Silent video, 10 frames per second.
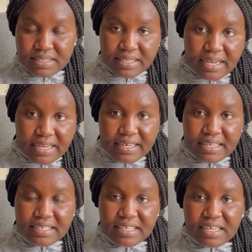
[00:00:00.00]

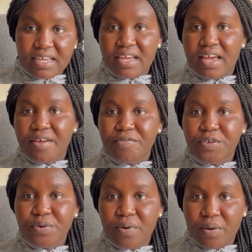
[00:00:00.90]
Secondly,
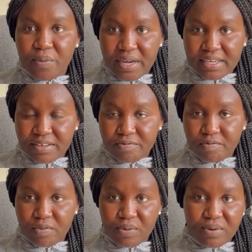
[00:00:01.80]
if you are
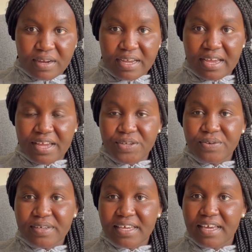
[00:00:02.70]
working for
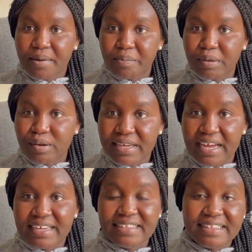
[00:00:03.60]
a UK
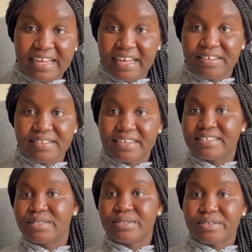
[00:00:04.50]
employer in the health
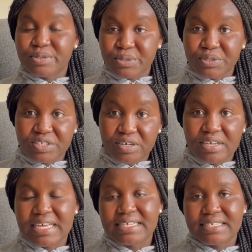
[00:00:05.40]
and
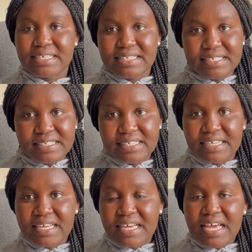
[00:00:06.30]
social care setting
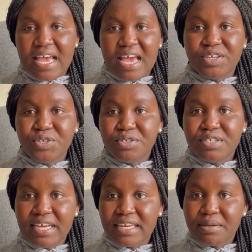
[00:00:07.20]
and you
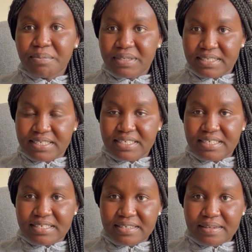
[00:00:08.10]
nearly
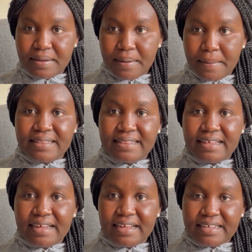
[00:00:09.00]
missed
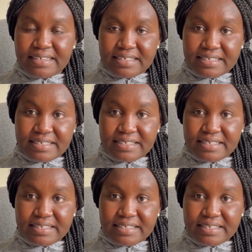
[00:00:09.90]
the